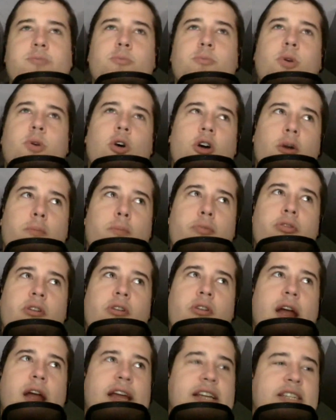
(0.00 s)
more
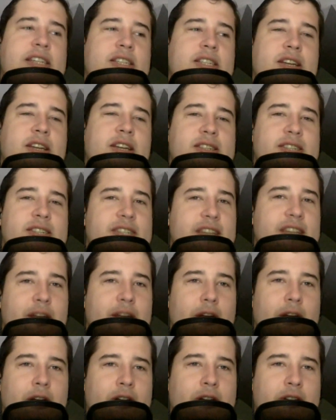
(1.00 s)
price
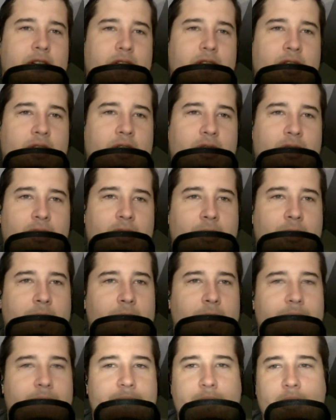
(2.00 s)
considered,
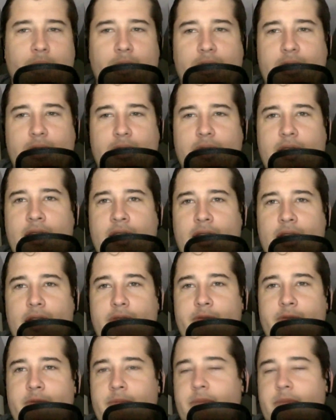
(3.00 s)
um, but uh,
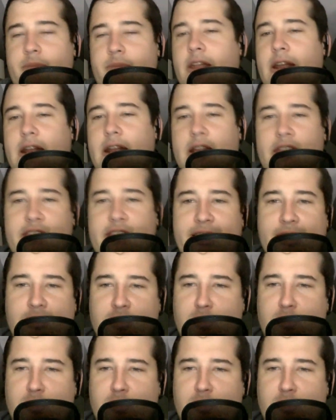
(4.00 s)
than anything else.